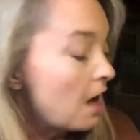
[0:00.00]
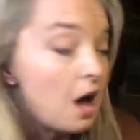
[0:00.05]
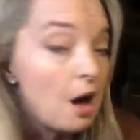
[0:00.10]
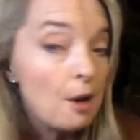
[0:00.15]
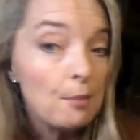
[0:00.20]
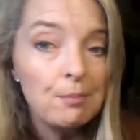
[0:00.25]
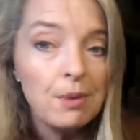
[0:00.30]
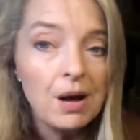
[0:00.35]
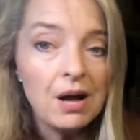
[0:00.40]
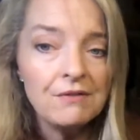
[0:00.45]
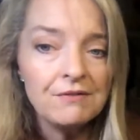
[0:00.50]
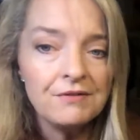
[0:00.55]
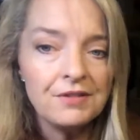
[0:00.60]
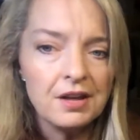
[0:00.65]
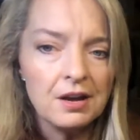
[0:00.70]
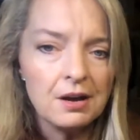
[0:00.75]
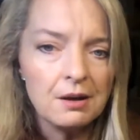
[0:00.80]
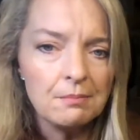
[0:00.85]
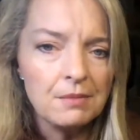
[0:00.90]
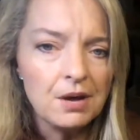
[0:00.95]
Above
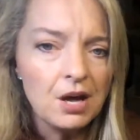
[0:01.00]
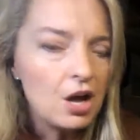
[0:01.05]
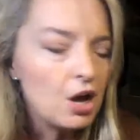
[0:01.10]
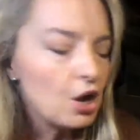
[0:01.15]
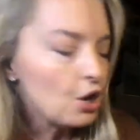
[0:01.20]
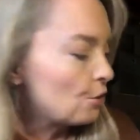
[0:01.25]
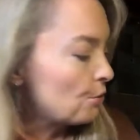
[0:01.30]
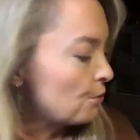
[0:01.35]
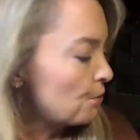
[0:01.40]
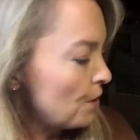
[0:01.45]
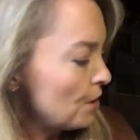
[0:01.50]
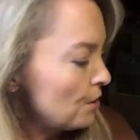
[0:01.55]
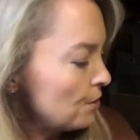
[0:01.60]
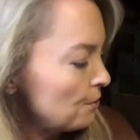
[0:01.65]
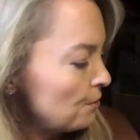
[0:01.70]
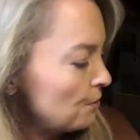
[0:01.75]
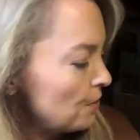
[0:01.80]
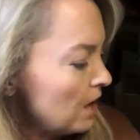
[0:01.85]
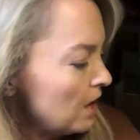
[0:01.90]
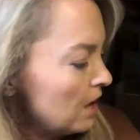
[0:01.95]
them, a
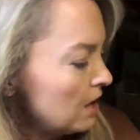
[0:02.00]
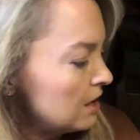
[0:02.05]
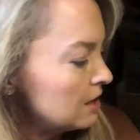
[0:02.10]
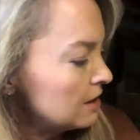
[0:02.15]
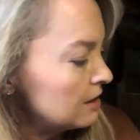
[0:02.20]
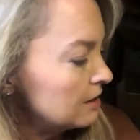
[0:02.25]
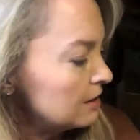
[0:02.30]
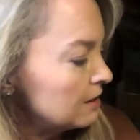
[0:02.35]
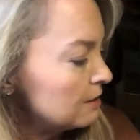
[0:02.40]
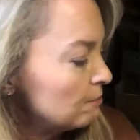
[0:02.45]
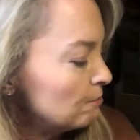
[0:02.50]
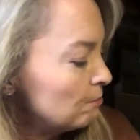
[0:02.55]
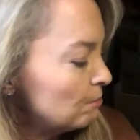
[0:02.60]
crow hung,